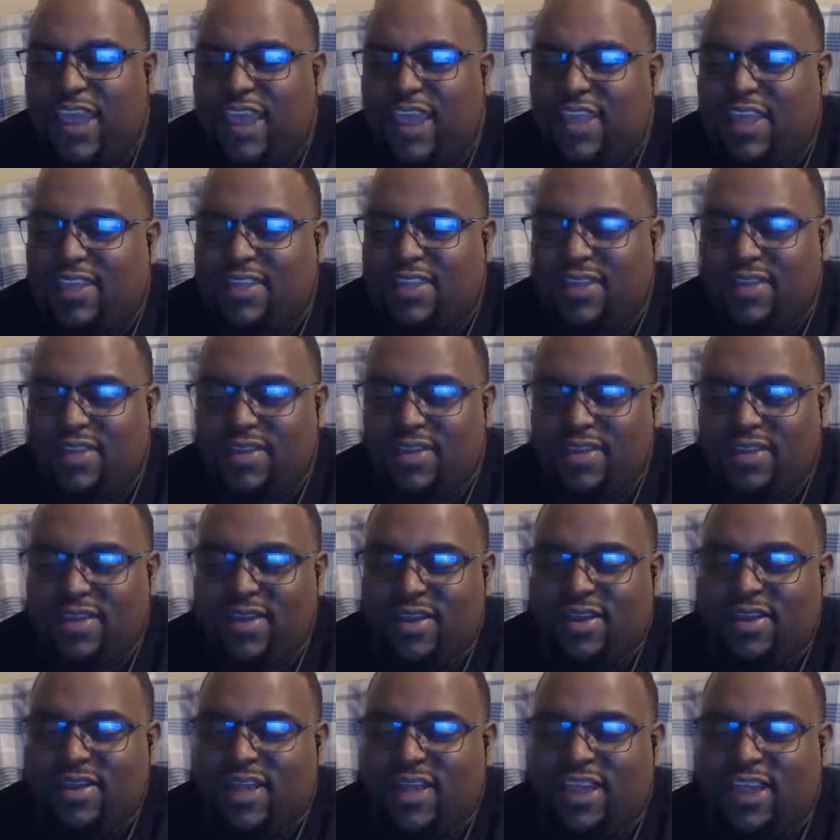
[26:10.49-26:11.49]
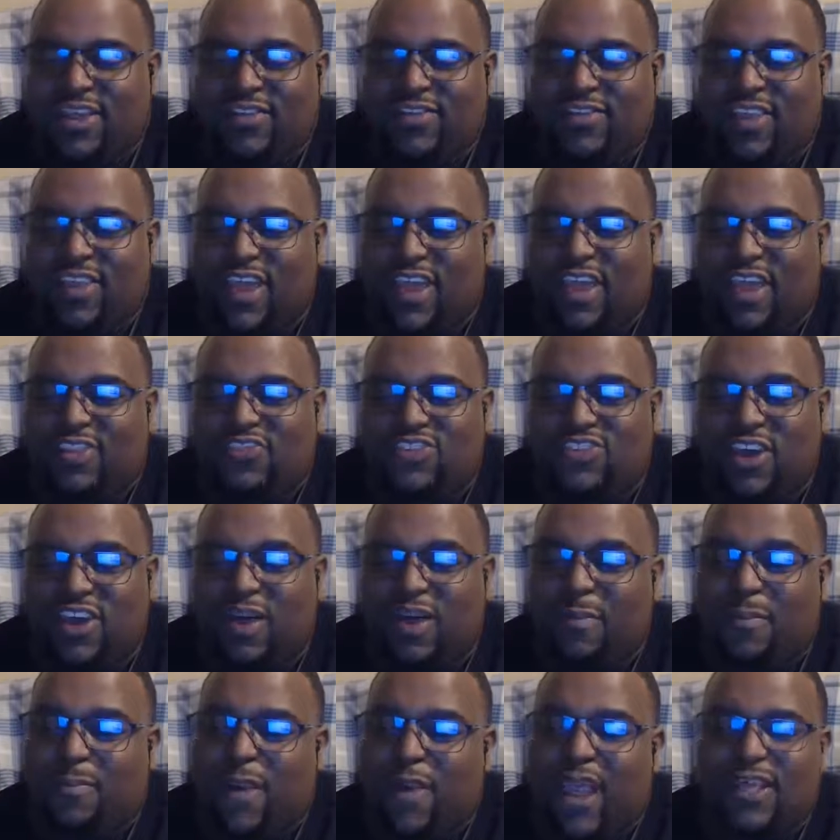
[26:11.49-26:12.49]
And like you said,
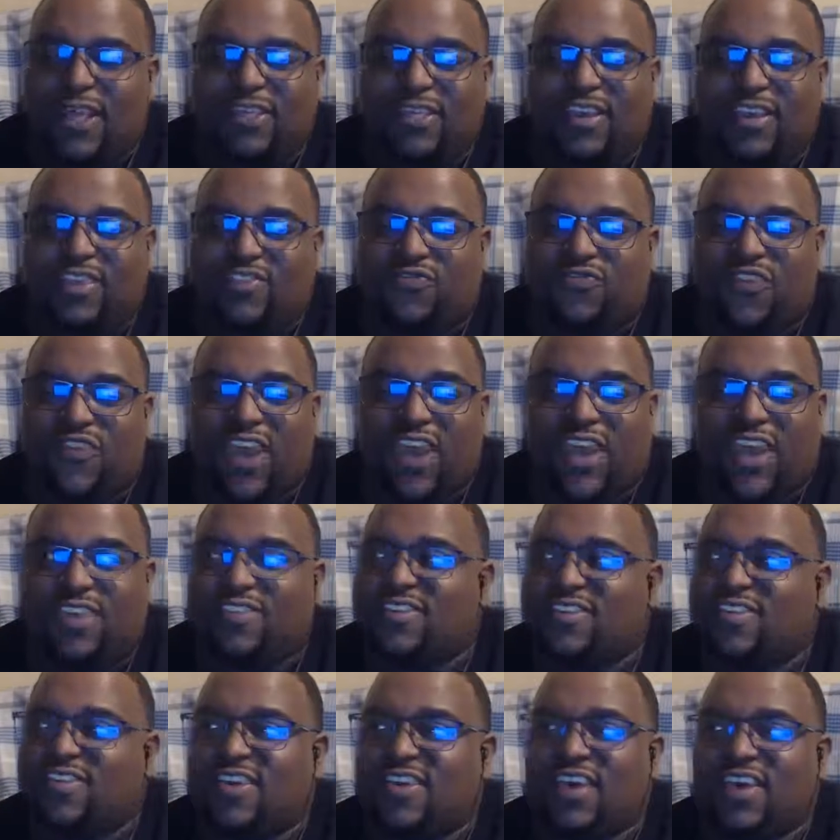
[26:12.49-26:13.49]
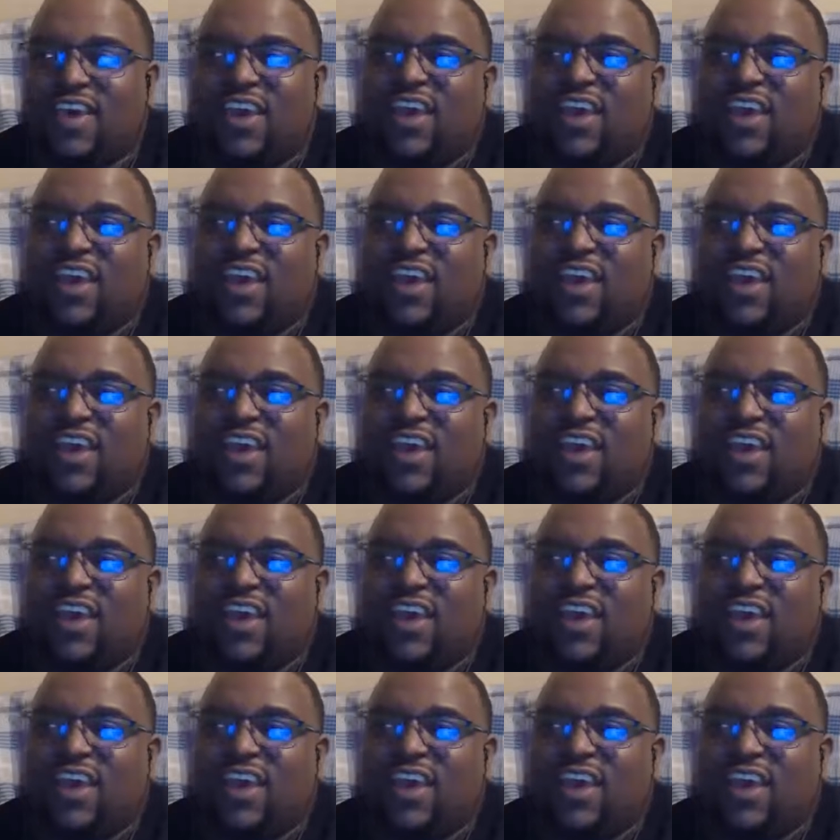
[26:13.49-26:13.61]
John Bradley's face,